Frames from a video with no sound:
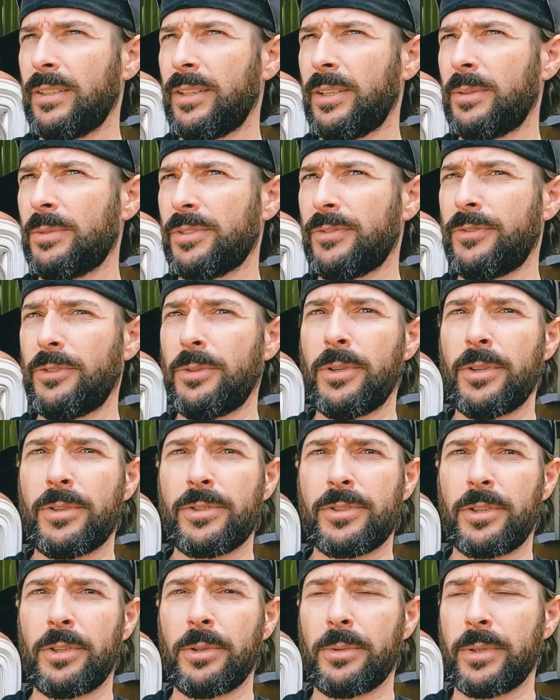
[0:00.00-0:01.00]
I think it was a few
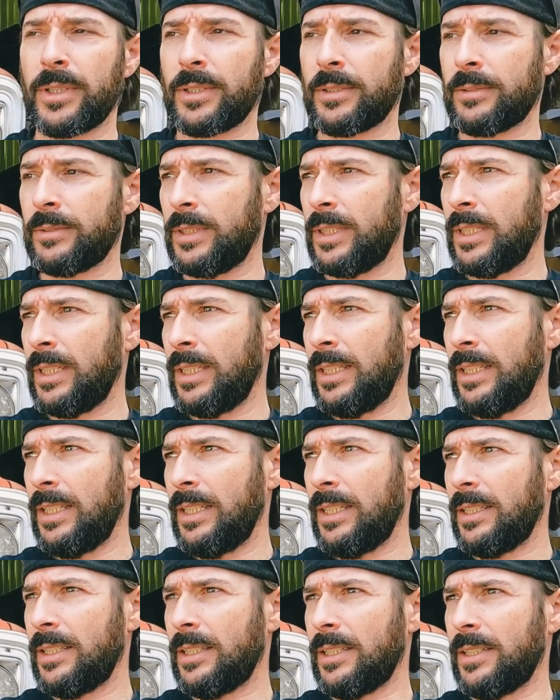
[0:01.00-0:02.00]
years ago now.
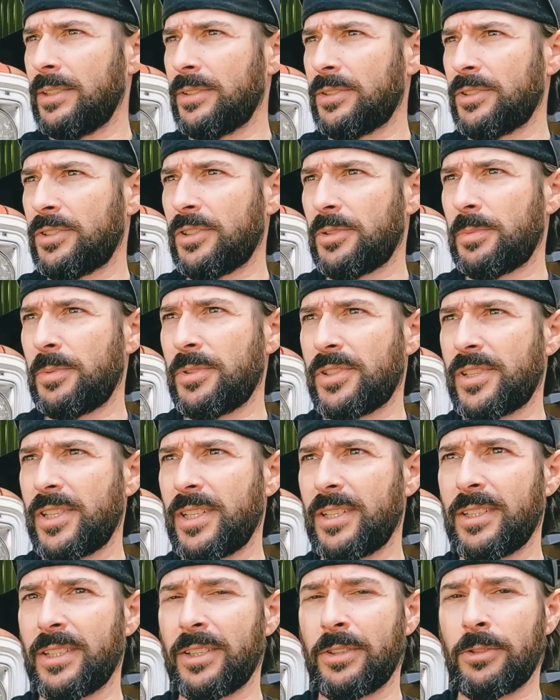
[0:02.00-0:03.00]
It's just been
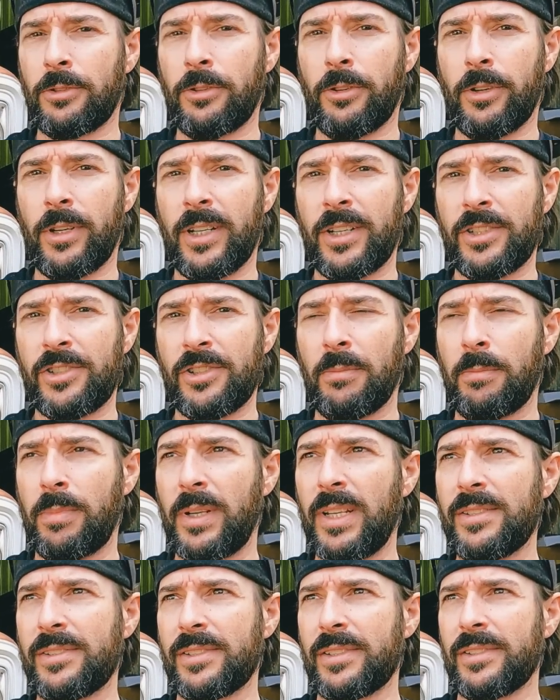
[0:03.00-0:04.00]
sitting in her garage in
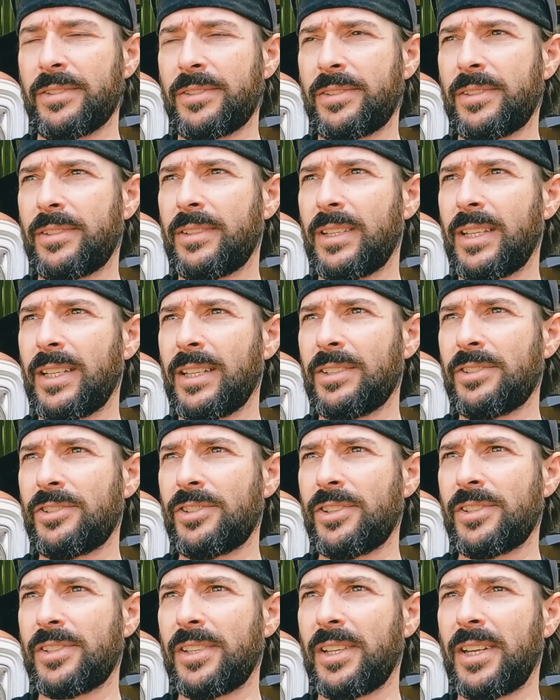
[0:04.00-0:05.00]
pieces,
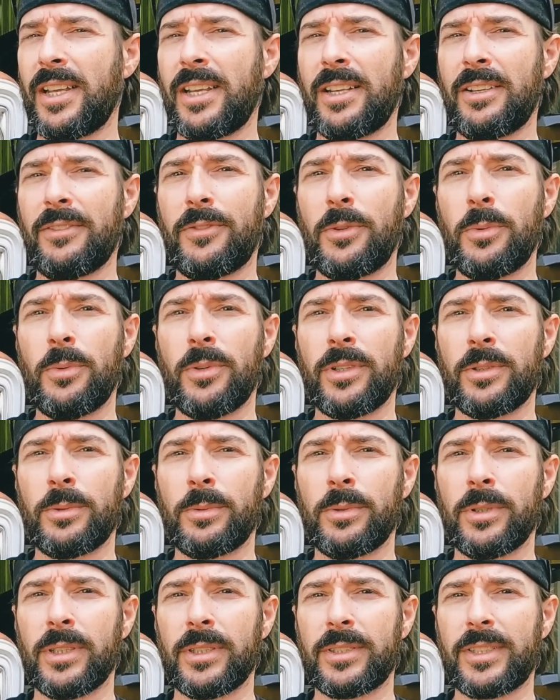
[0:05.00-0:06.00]
and she said, hey, if you want
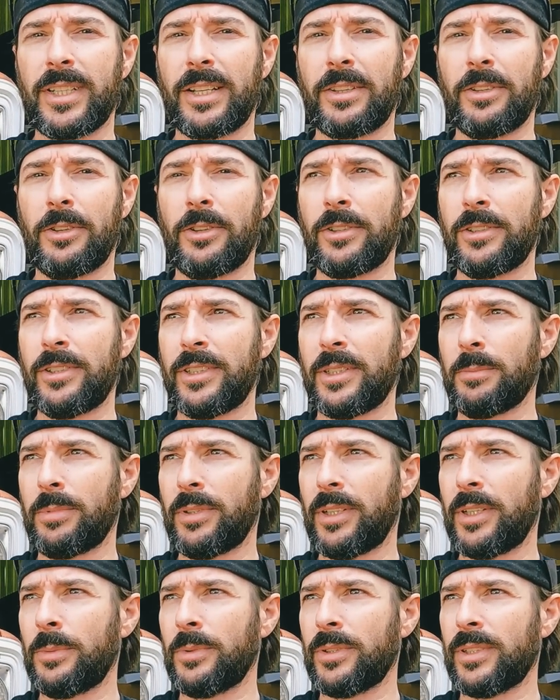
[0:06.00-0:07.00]
to take the Harley
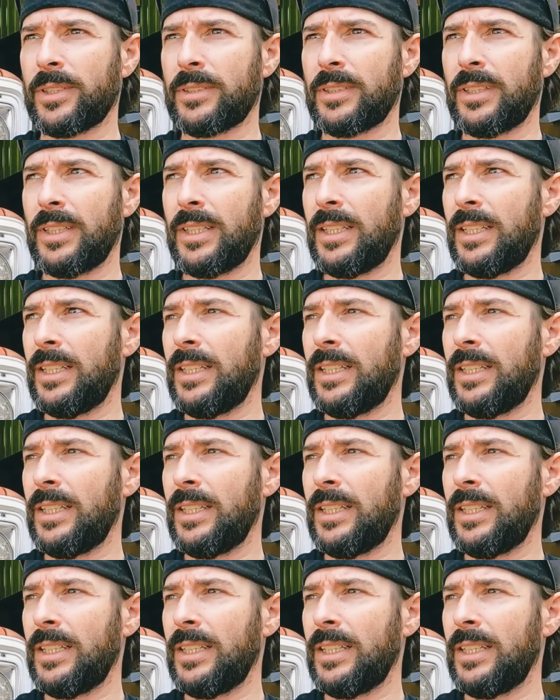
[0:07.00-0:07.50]
and play with it,